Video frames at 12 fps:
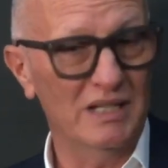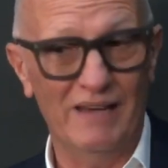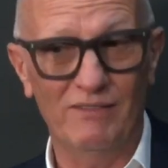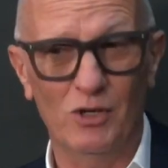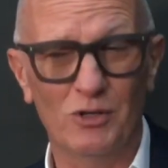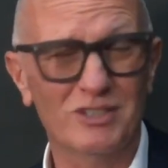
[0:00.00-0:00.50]

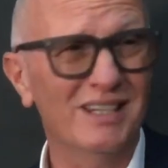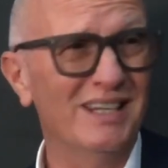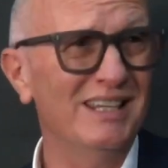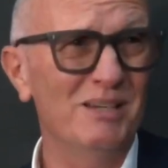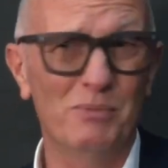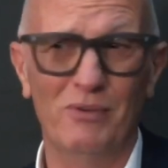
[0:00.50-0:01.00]
livelihoods, and
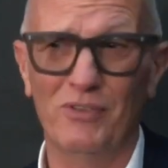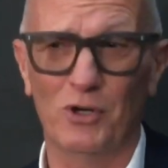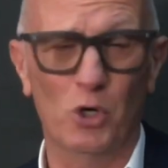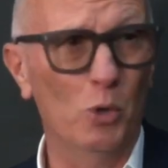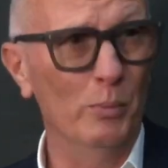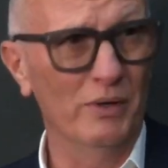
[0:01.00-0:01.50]
indeed maybe their
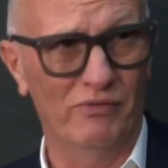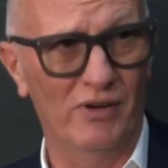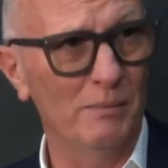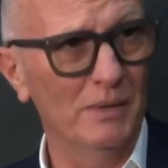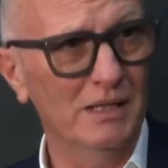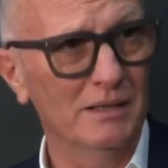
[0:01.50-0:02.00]
home and
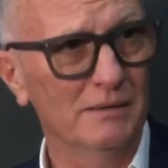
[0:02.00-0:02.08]
family.